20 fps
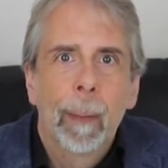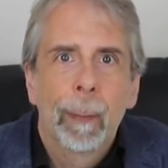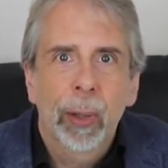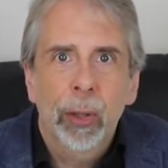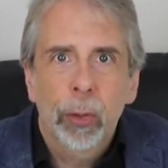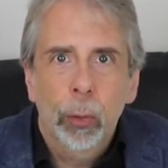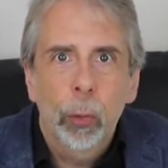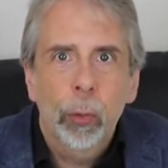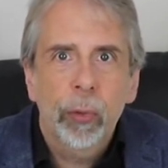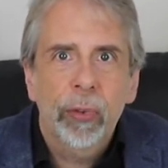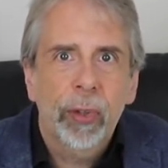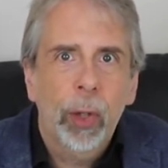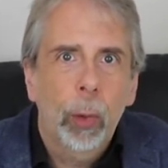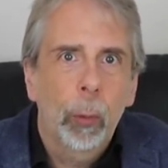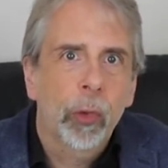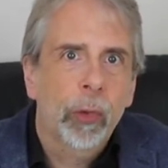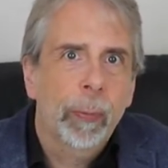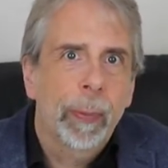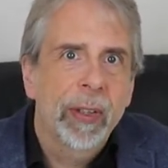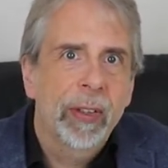but also
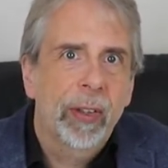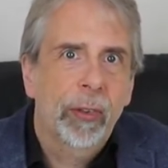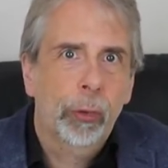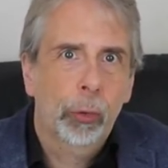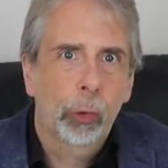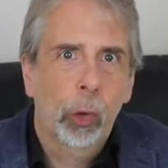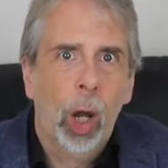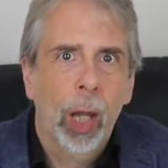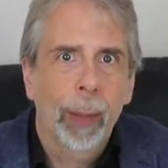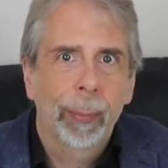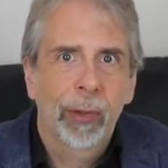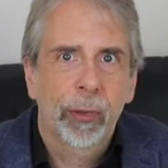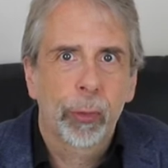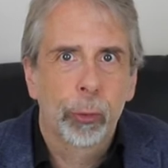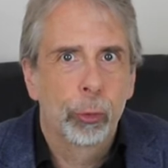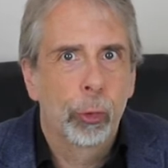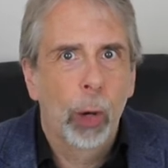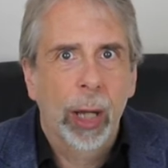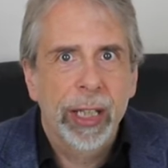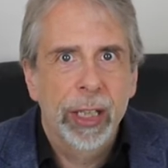what's been described as
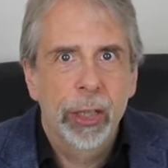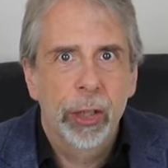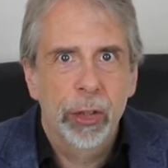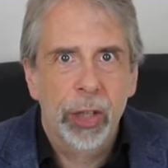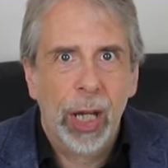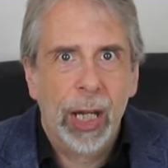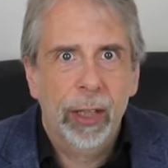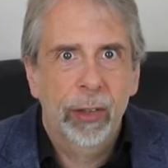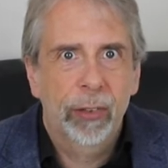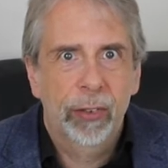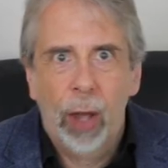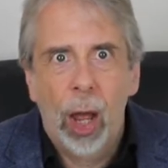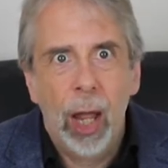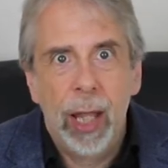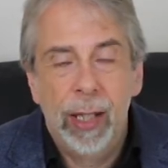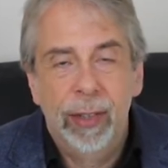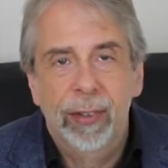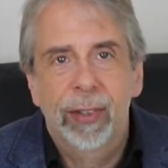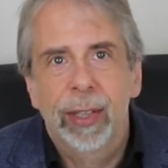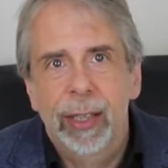range
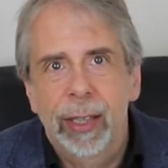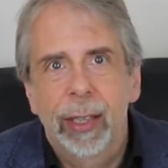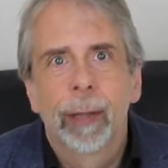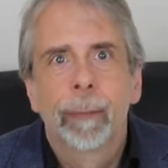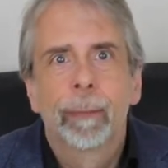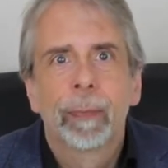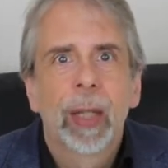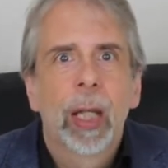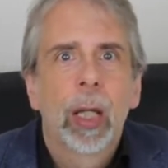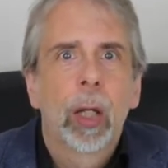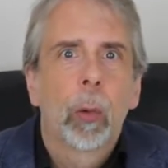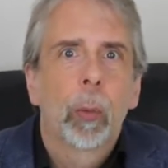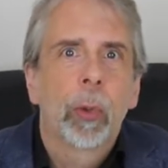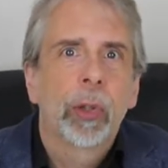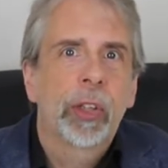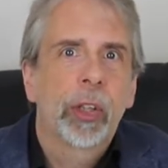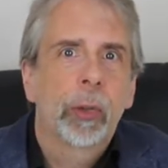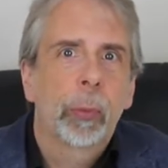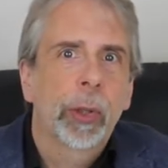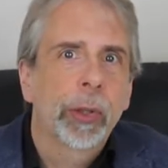anxiety,
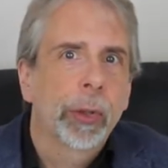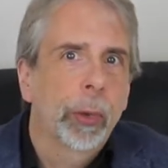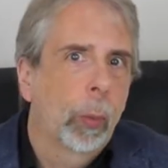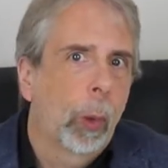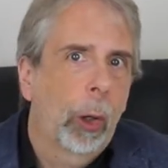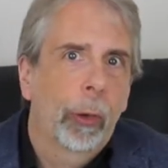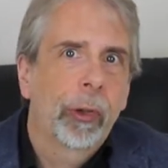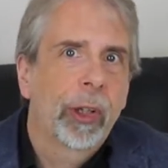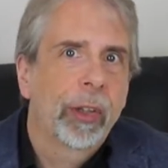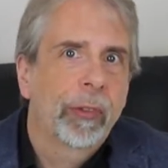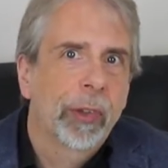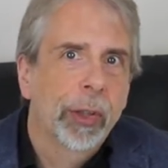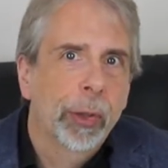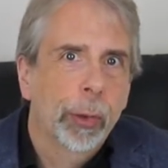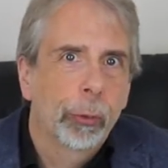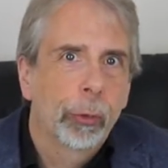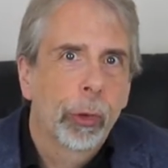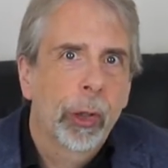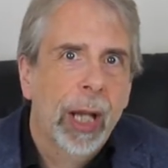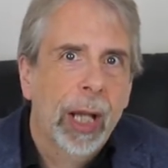which is when you're worried that
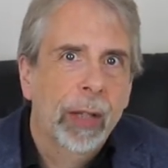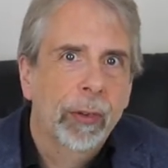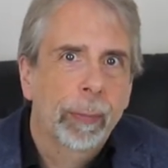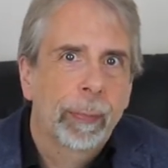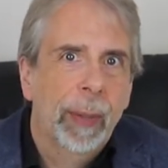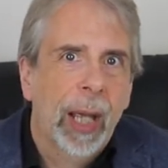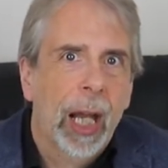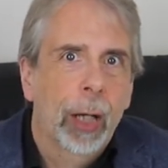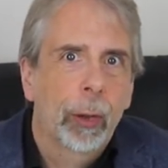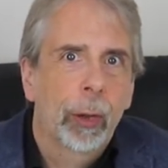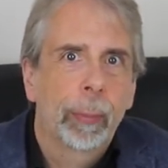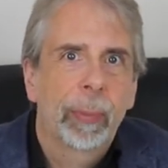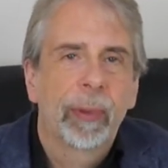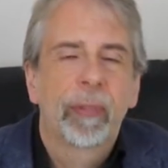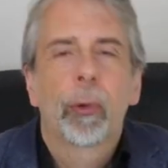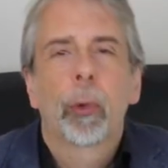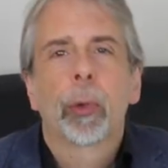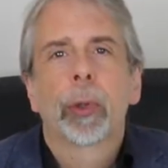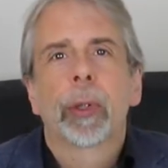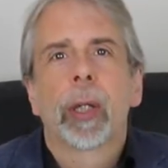you'll run out of power
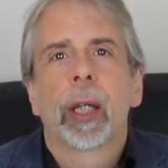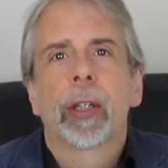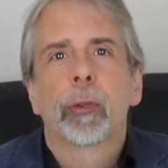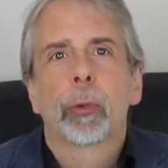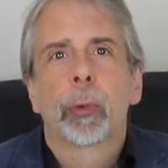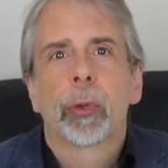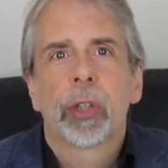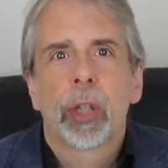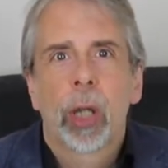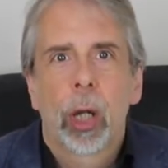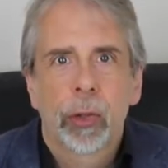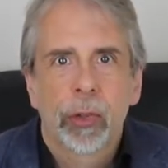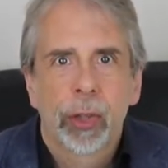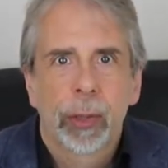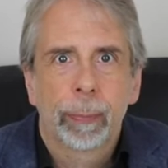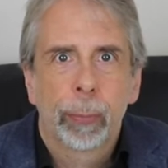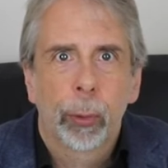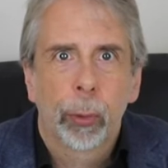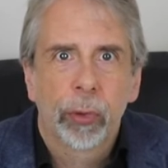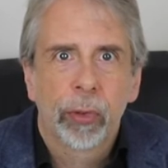before you get to a
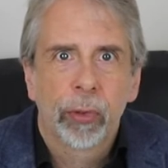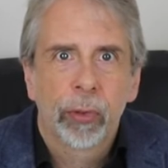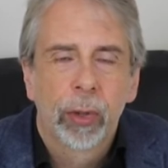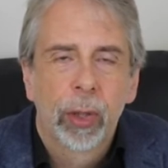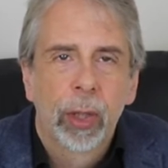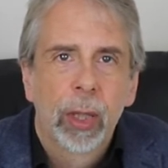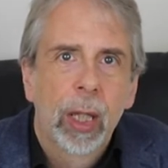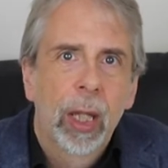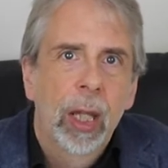charging point.